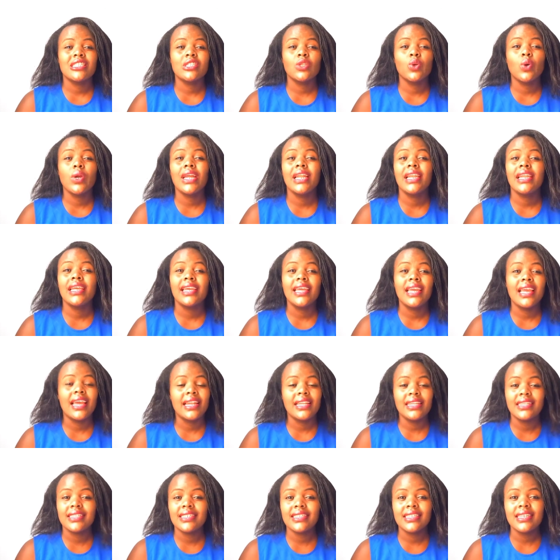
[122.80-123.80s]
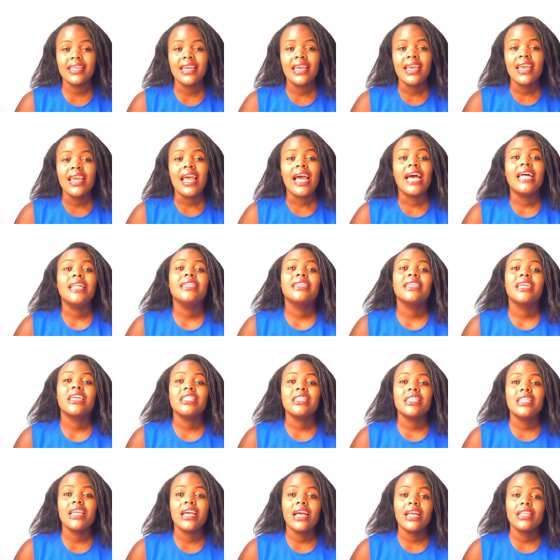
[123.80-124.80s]
is no illegality and
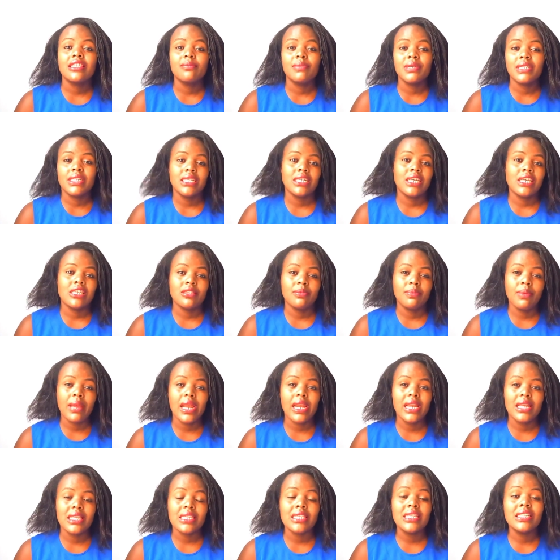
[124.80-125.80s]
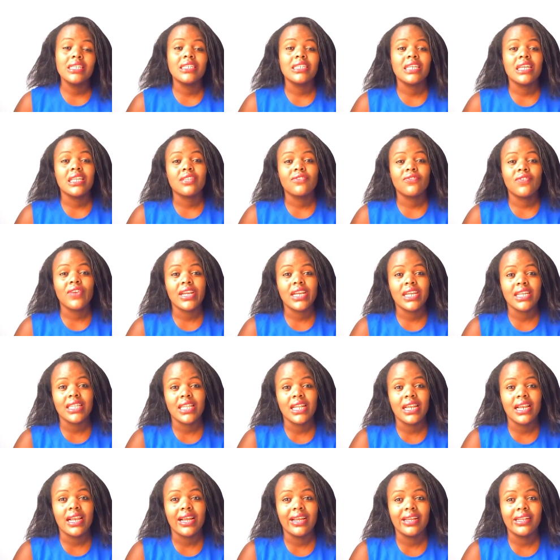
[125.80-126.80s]
tra- there has been transparency in transferring
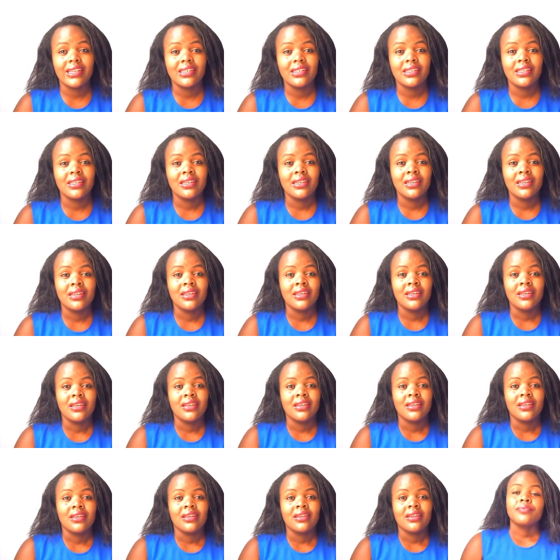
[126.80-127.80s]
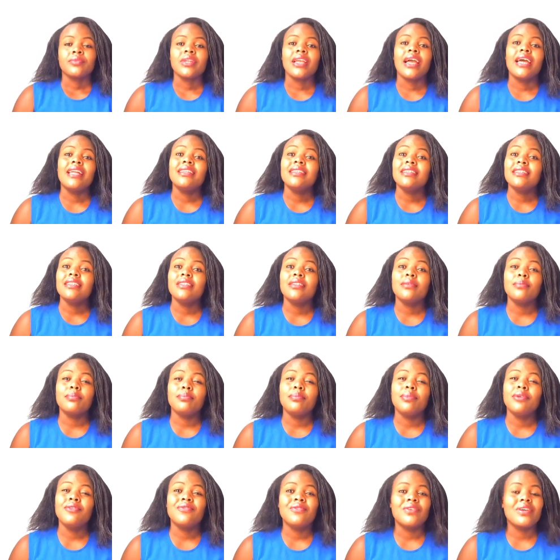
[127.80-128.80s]
the land. And
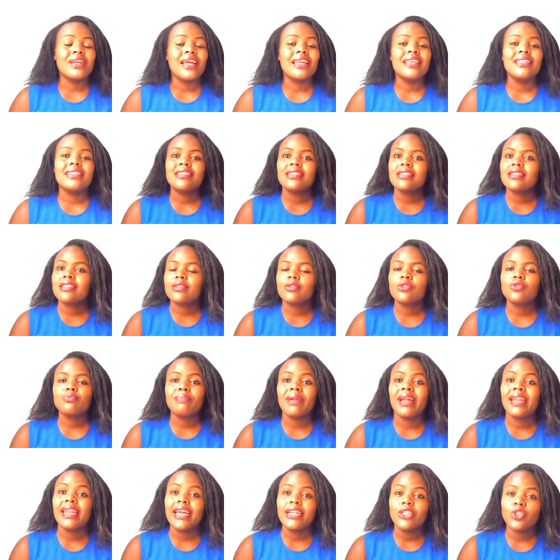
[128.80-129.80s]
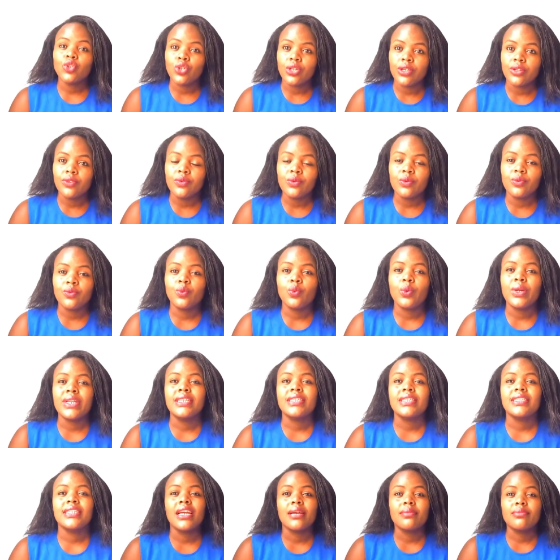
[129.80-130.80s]
it, it's mandatory when
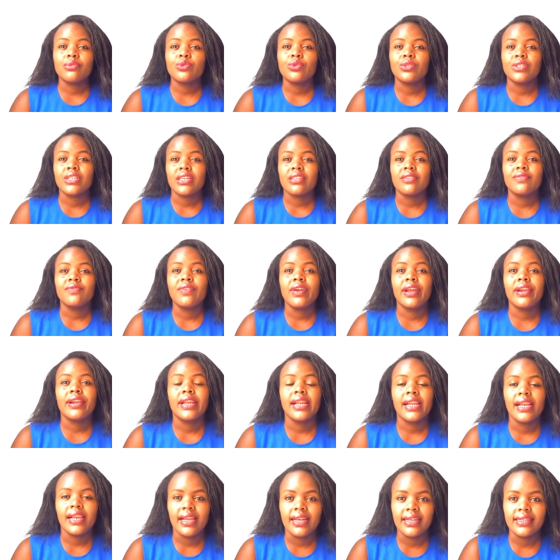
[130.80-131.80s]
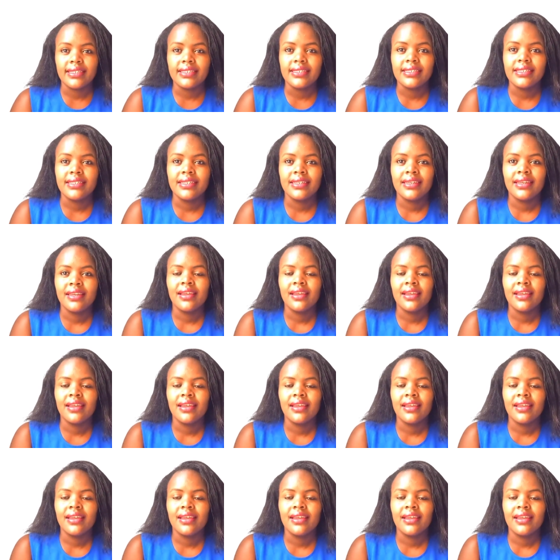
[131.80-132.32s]
it comes to transferring land.